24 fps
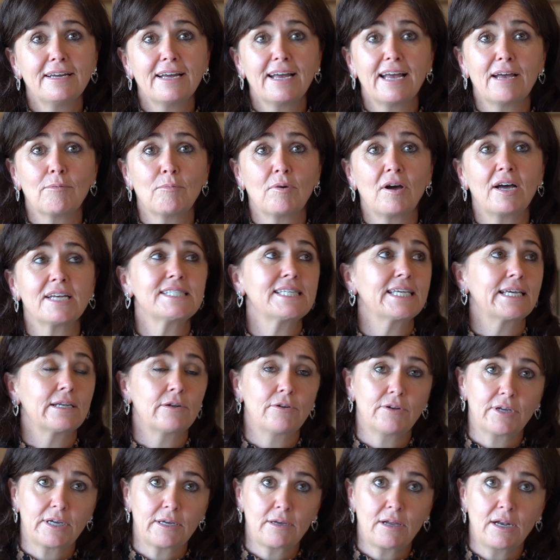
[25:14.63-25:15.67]
And I see a
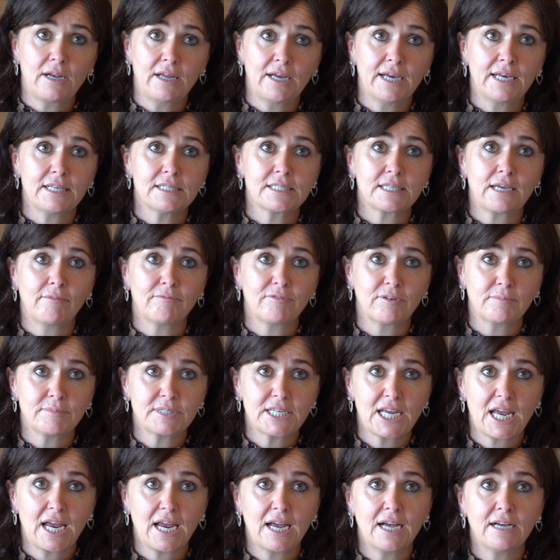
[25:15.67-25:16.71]
lot of clients come from
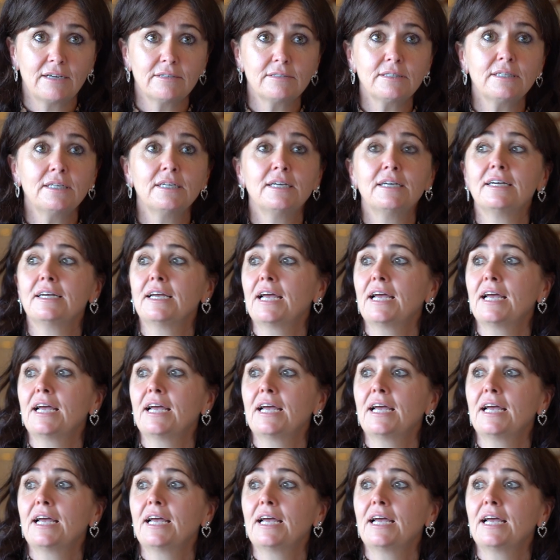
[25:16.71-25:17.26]
town